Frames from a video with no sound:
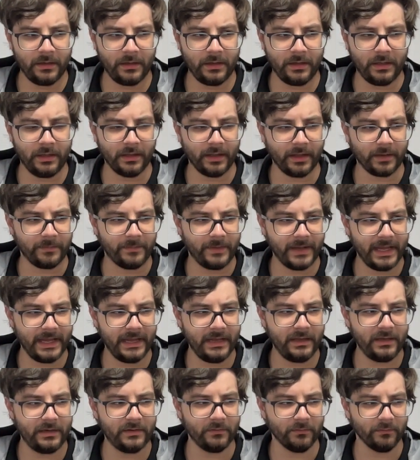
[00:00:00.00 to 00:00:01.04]
he like
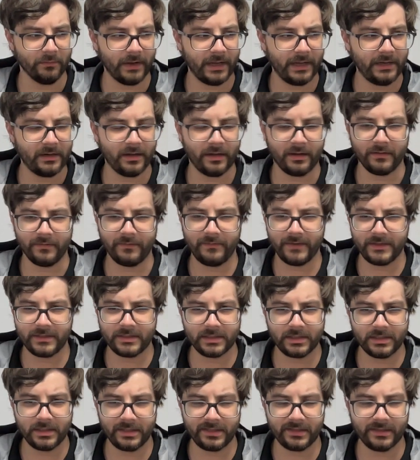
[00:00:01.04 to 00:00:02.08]
paid rent
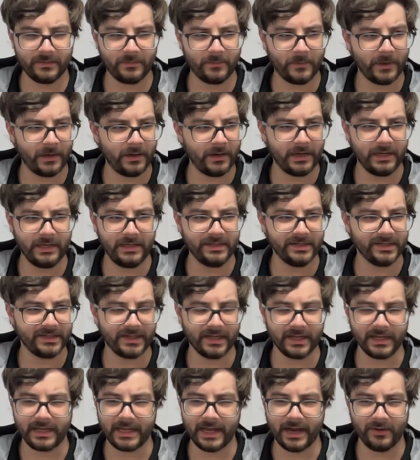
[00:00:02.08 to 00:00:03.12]
unofficially somewhere, and he just
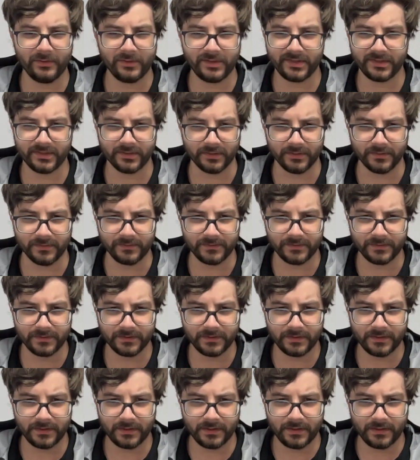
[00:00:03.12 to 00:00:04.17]
like couch surfed
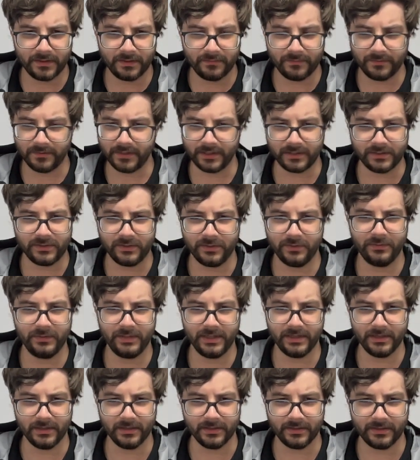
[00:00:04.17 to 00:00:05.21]
for like 2
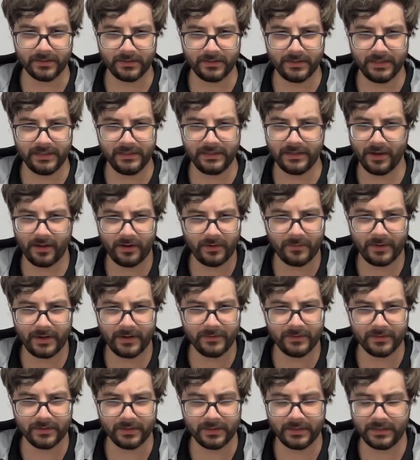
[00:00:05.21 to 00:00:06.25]
years. He got away
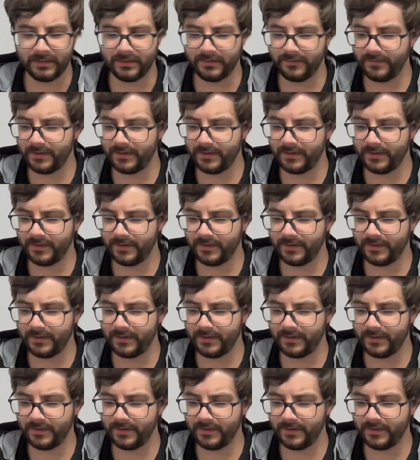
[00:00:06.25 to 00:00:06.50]
with it, and then